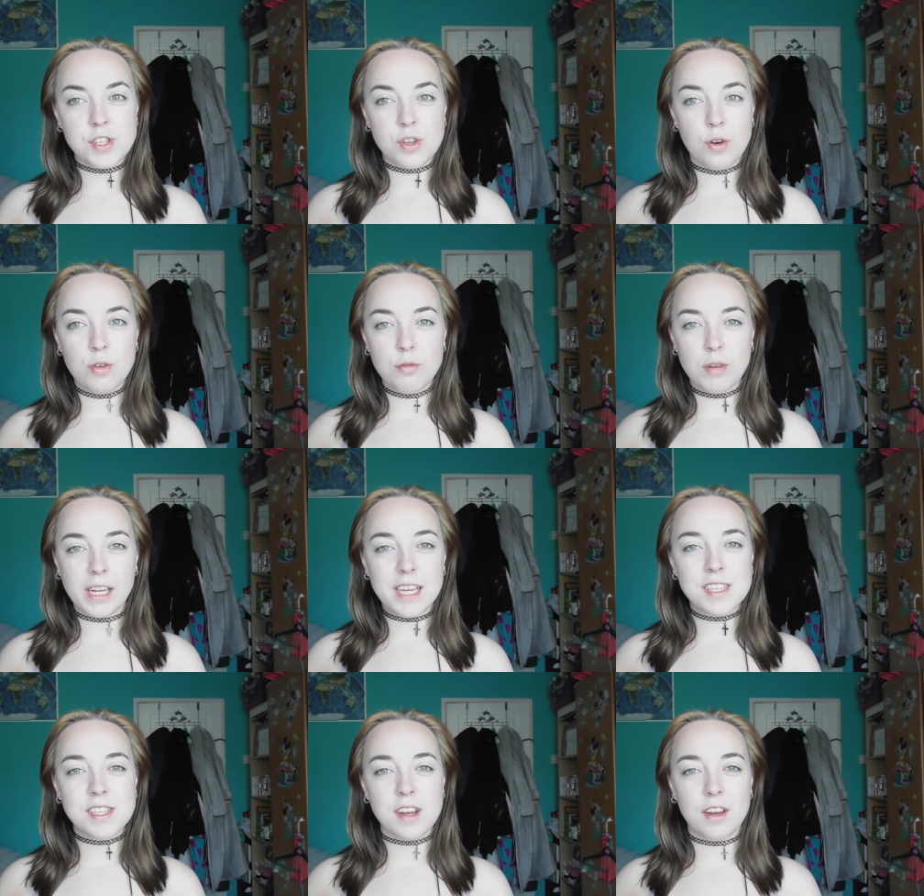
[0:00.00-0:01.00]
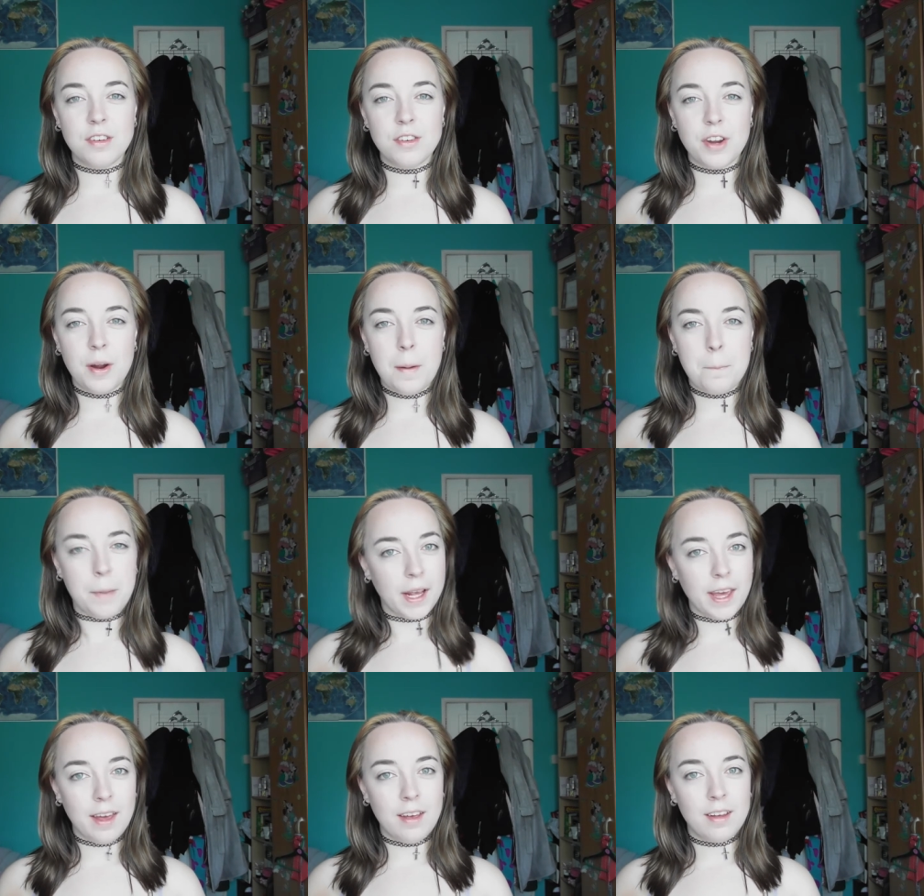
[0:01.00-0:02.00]
song released under Big
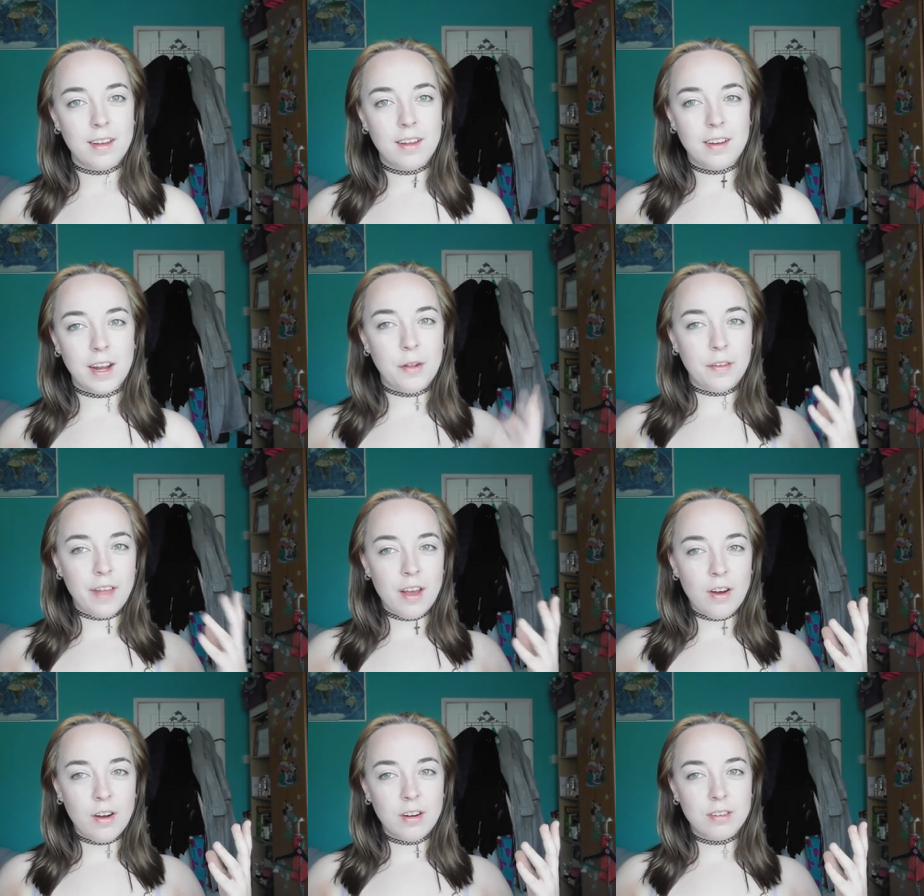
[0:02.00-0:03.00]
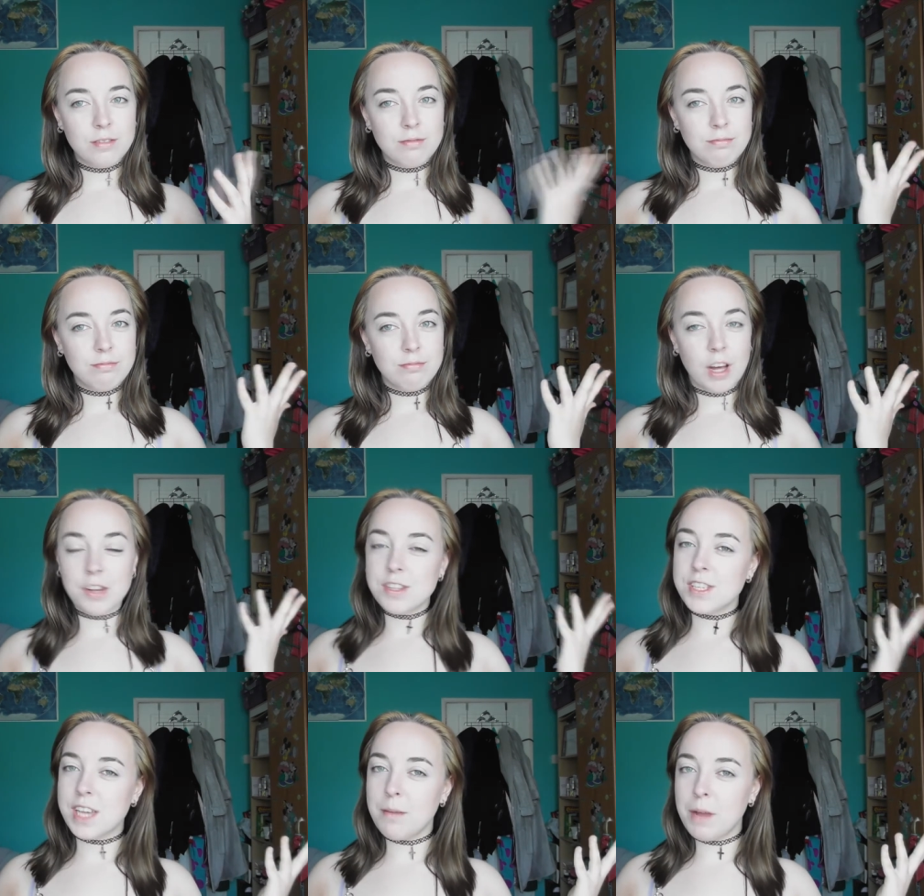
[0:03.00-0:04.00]
Hit, now that they are under the
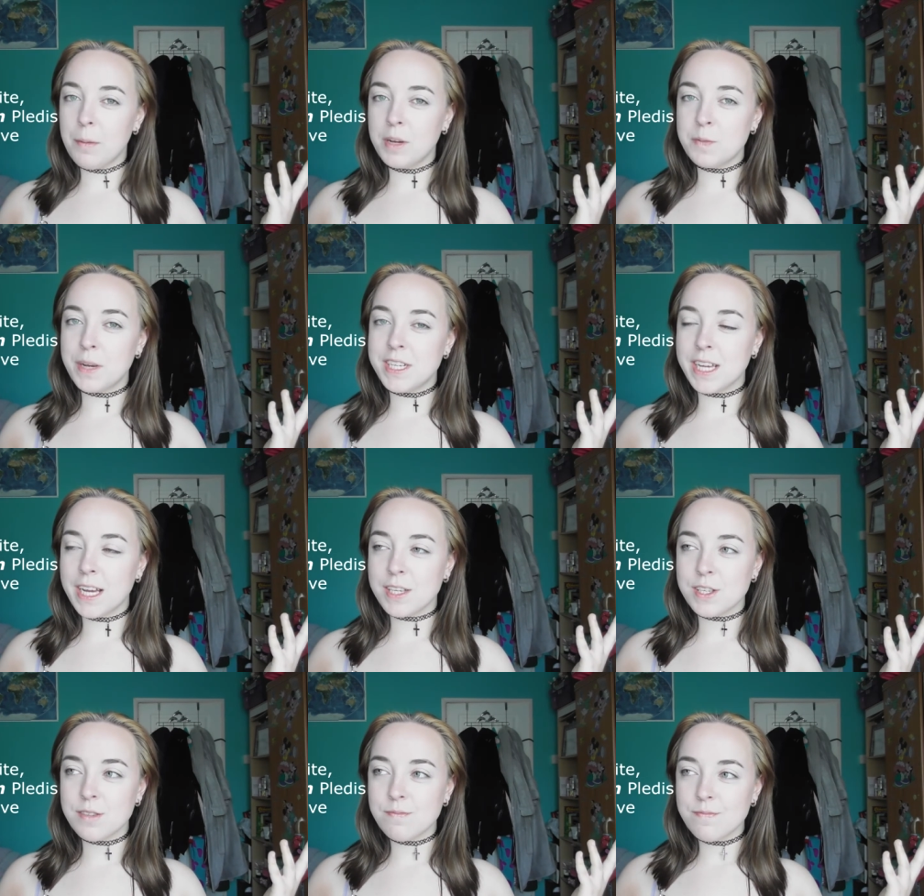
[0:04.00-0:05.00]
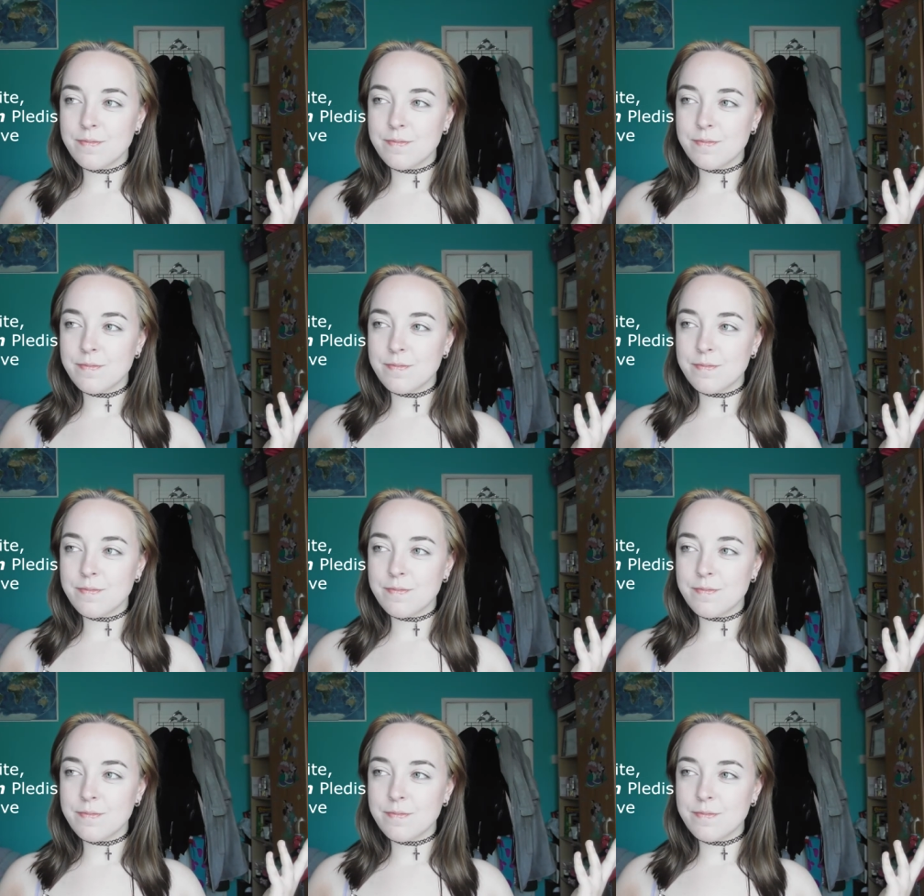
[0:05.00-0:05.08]
same label as BTS.